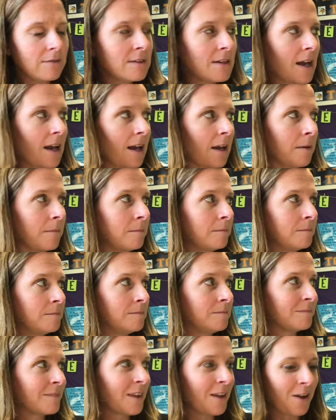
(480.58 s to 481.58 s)
time.
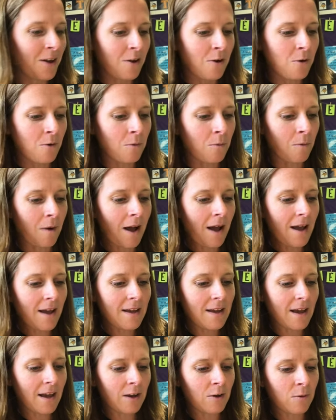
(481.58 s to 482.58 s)

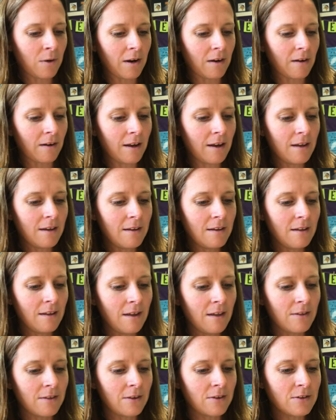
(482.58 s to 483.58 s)
Why, I query.
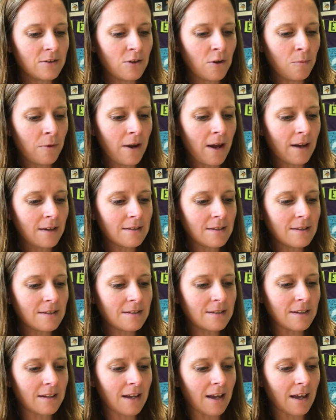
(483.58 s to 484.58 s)
There's no practice
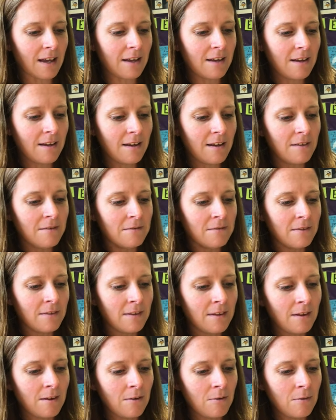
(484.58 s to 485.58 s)
today.
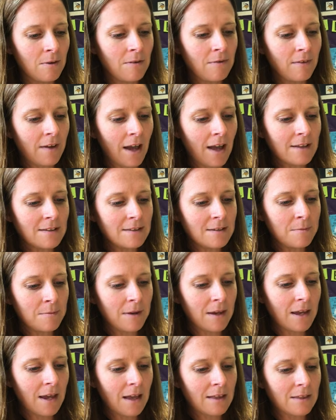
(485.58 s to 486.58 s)
We've got to
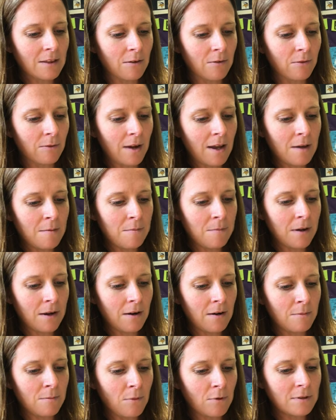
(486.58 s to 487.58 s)
be at the
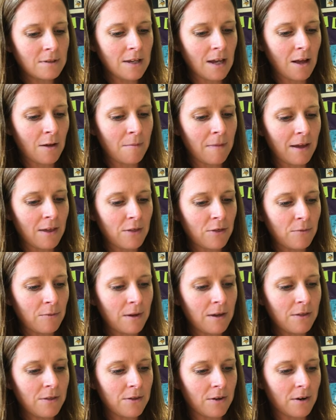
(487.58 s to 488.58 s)
Graybeard Motel by
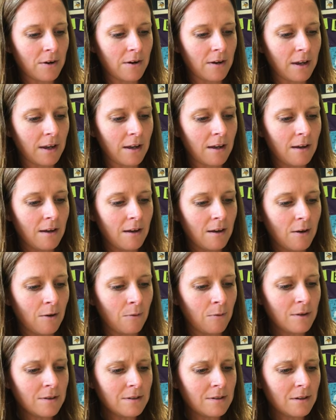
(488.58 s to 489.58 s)
3.30.
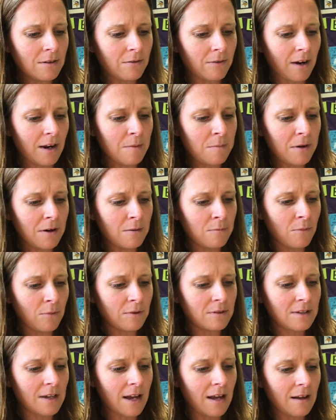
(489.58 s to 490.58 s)
What's the Graybeard
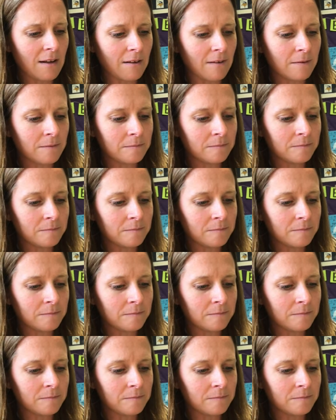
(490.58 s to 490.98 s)
Motel?